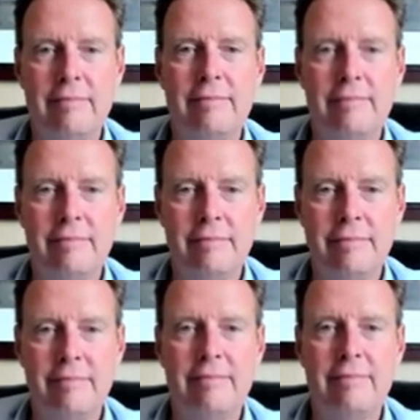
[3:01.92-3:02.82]

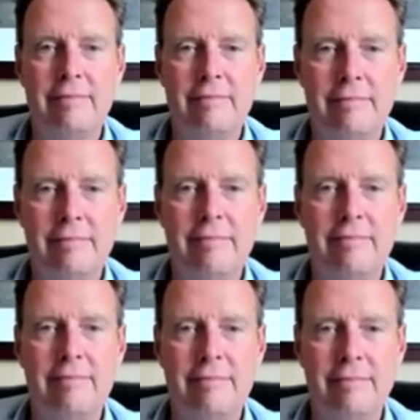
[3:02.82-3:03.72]

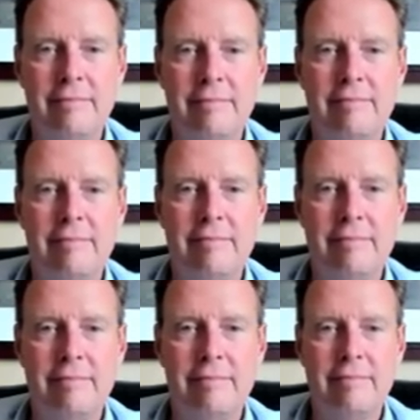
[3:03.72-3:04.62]

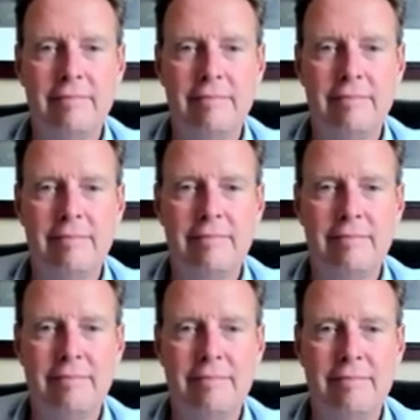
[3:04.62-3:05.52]

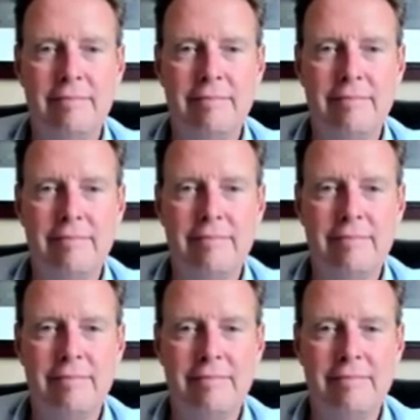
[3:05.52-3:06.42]

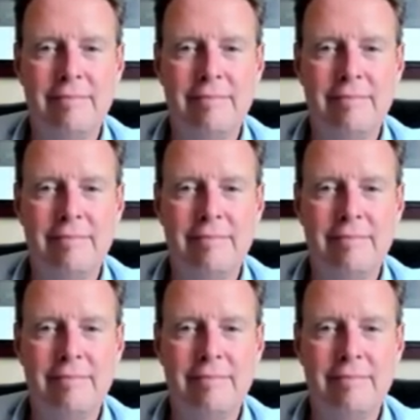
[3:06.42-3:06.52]
This person isn't speaking.